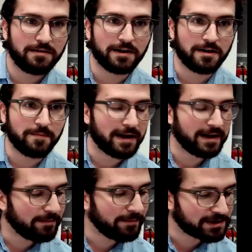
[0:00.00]
I
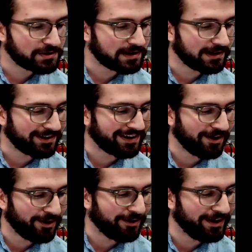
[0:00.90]
am actually going to
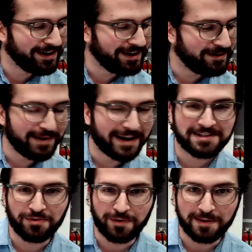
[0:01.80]
go back to
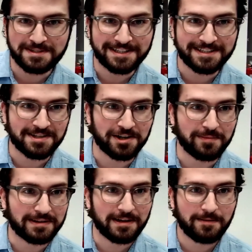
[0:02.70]
the website. Sorry
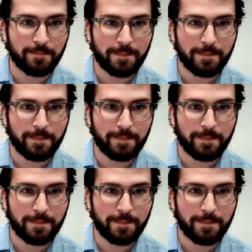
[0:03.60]
about that.